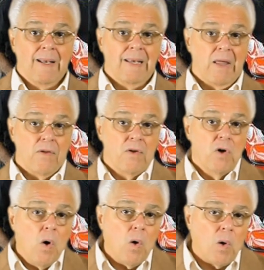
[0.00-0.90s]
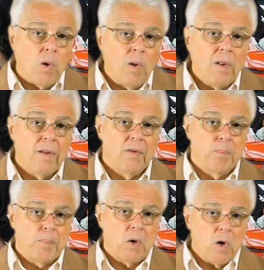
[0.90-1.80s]
Now the goal, the
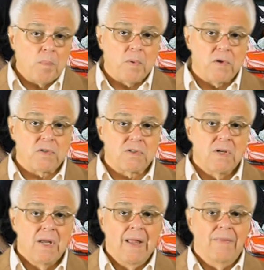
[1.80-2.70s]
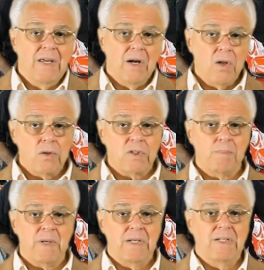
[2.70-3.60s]
purpose, the
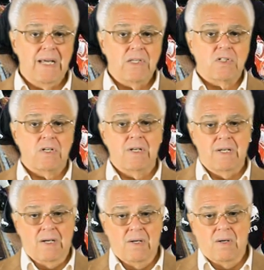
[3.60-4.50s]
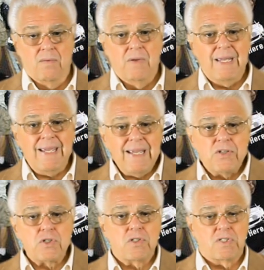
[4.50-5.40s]
ultimate destiny of
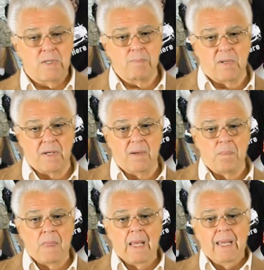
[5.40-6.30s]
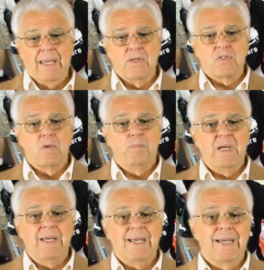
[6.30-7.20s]
each assembly is to
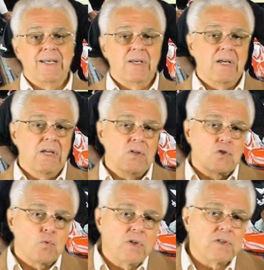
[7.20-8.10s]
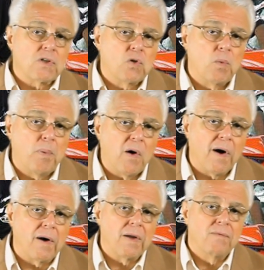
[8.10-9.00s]
be an intrinsical
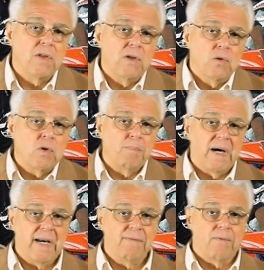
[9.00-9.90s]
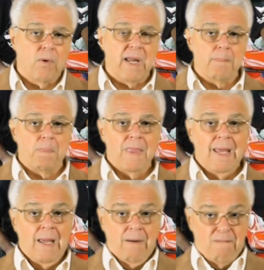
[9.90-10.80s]
part of the unibody frame,
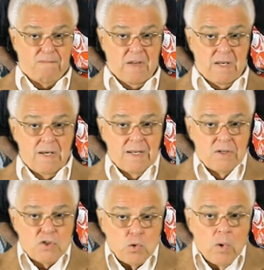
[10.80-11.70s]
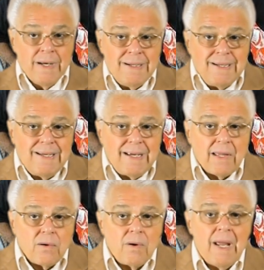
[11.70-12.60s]
fitted and joined
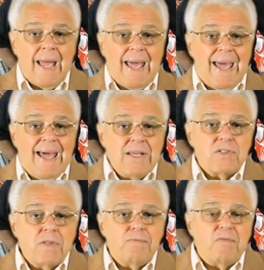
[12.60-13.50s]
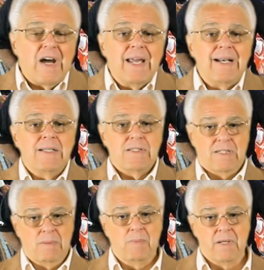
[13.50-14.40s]
together as the final
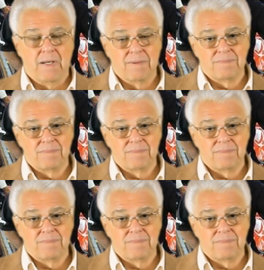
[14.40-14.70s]
assembly.